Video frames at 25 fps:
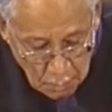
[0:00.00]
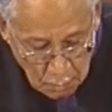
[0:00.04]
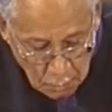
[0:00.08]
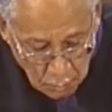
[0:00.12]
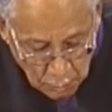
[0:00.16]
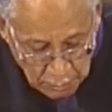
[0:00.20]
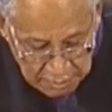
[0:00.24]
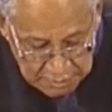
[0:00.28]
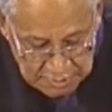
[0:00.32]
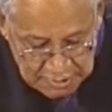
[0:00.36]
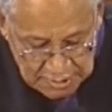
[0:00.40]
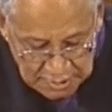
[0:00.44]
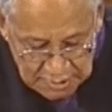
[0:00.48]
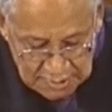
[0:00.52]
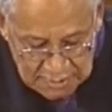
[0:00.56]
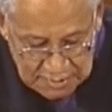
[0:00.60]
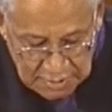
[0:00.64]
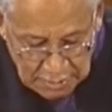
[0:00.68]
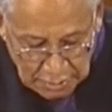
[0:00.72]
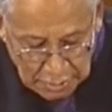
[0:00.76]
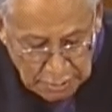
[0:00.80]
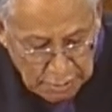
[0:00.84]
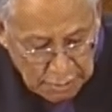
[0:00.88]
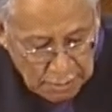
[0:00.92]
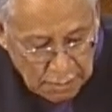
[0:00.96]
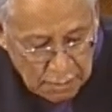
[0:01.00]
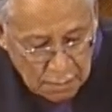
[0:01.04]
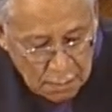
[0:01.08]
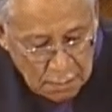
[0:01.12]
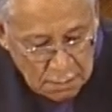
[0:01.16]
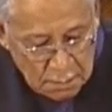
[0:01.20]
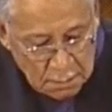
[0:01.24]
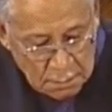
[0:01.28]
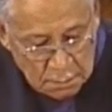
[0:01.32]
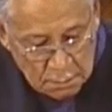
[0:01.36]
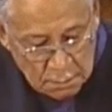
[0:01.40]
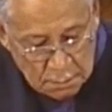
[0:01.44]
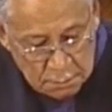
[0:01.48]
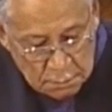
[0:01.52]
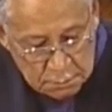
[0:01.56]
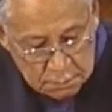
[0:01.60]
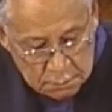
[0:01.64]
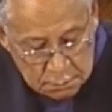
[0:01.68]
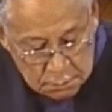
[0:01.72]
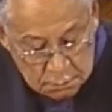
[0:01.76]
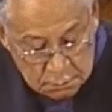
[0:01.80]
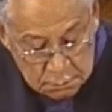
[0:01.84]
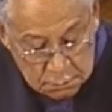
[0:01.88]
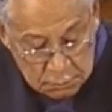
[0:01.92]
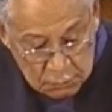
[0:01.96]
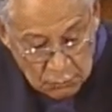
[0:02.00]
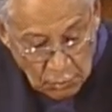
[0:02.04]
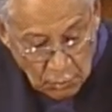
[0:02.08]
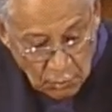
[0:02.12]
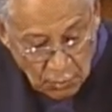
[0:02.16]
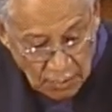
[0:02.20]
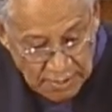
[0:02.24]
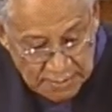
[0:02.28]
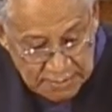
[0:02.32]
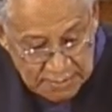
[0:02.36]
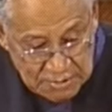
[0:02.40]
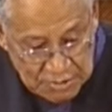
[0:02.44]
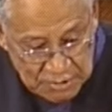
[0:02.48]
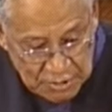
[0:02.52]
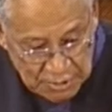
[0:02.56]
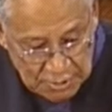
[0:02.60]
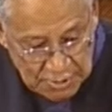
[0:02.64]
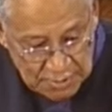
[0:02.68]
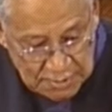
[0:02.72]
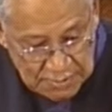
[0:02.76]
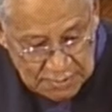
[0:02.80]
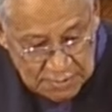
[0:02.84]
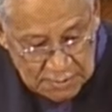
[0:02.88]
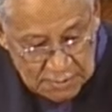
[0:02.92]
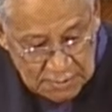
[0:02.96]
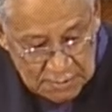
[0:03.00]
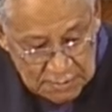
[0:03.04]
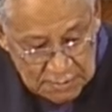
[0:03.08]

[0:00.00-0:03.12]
which is in Christ Jesus.